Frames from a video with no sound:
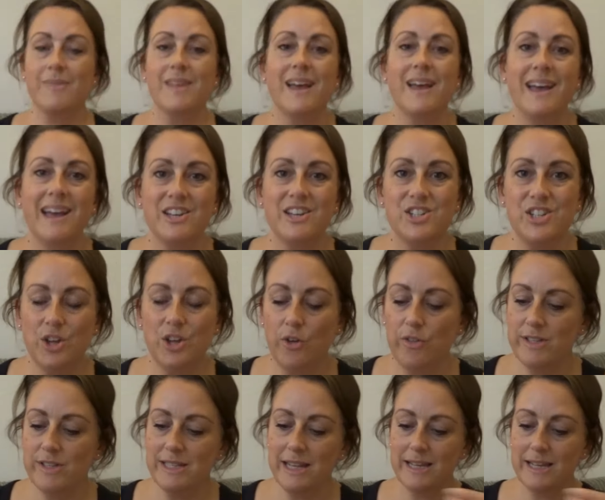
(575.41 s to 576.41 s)
I actually got
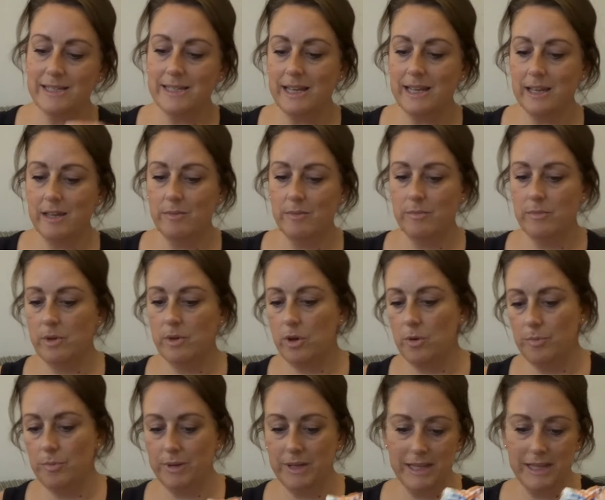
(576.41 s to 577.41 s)
this next item
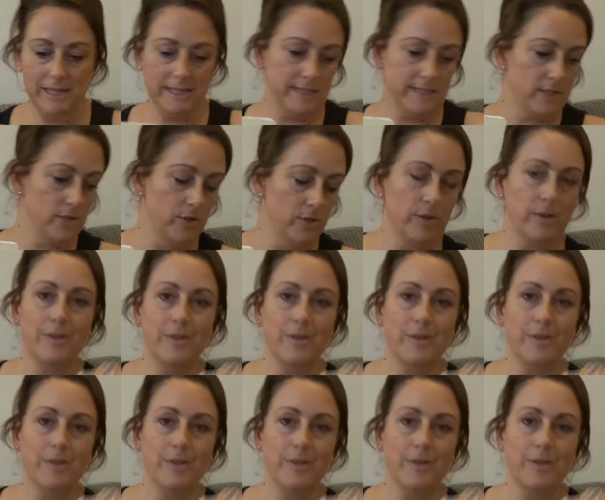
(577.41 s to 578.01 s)
completely stuck